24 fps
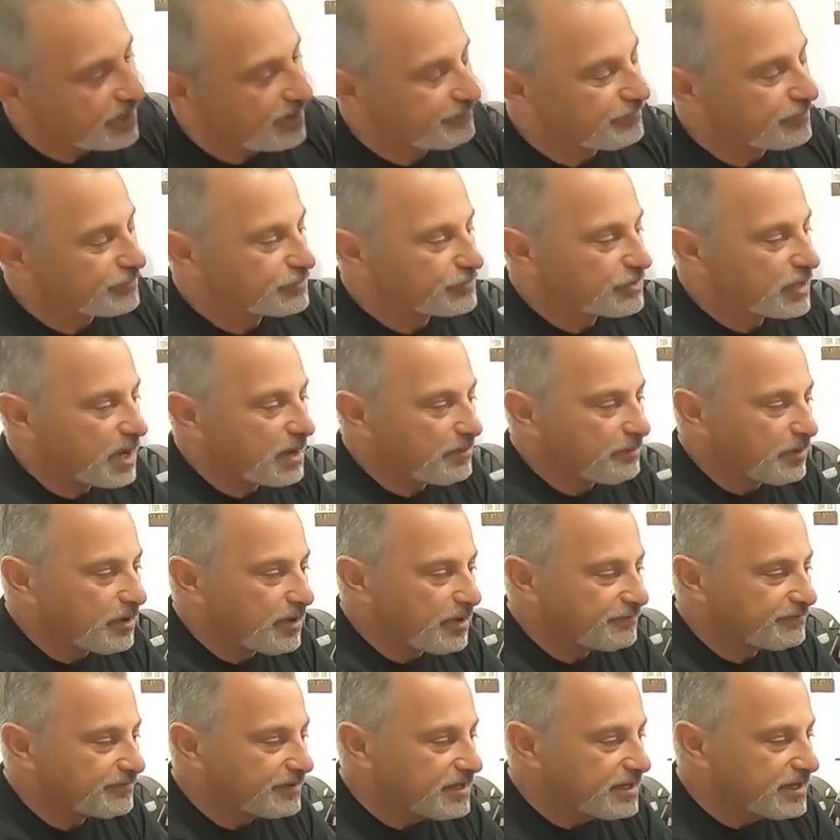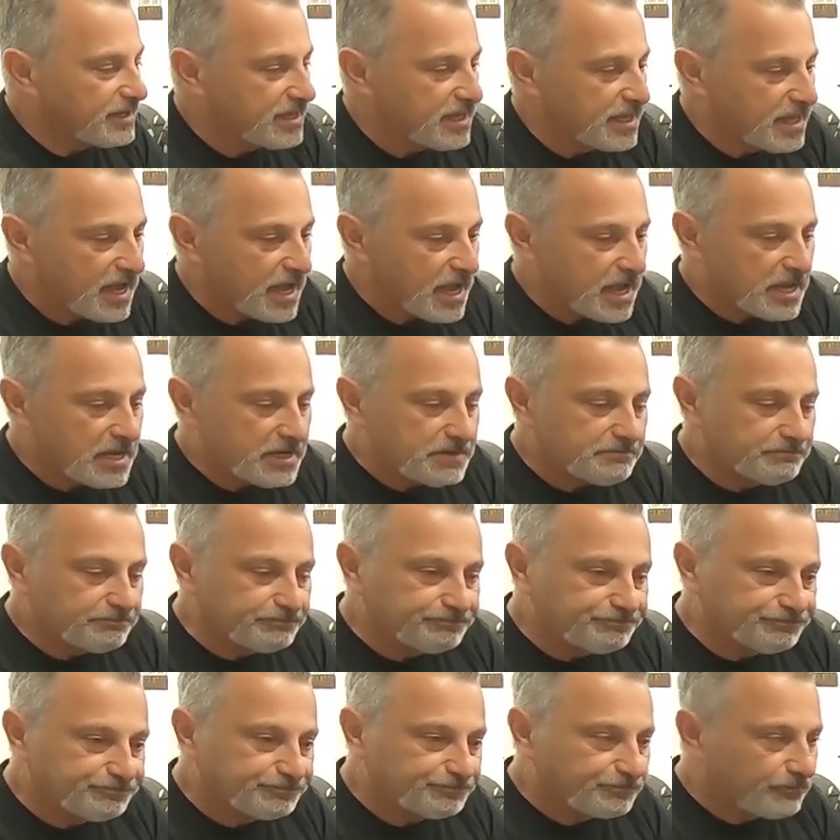you have your top off,
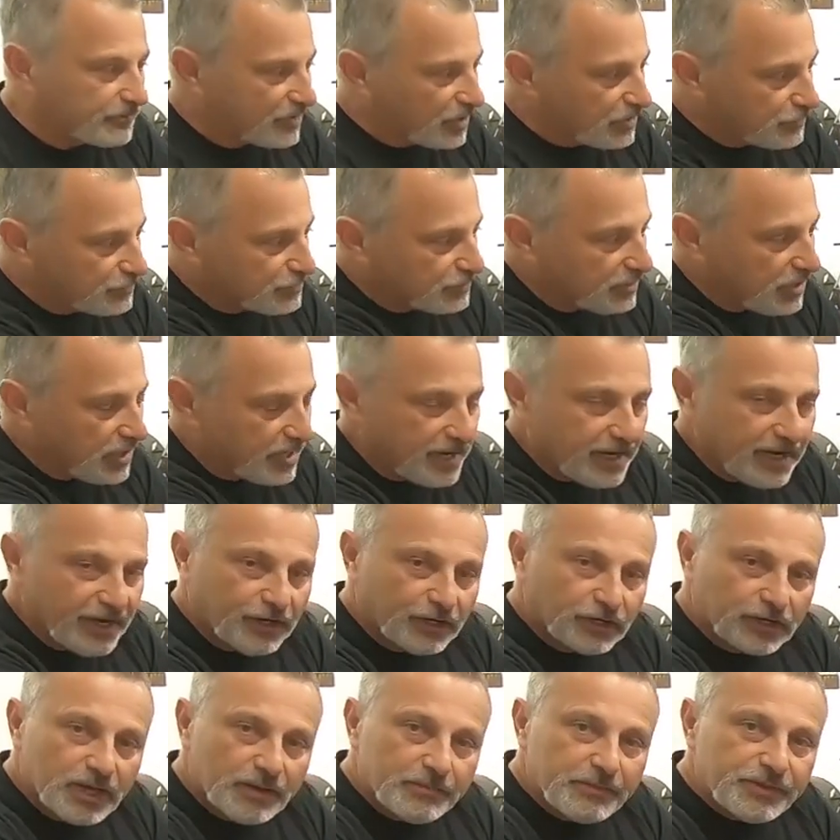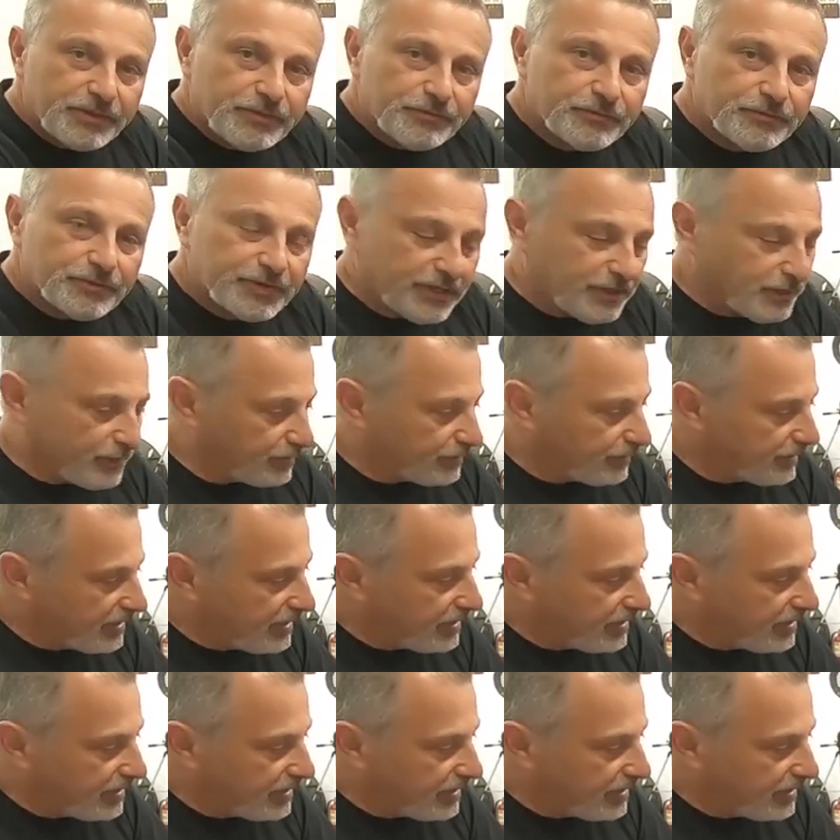um, there's a lot of air coming through here.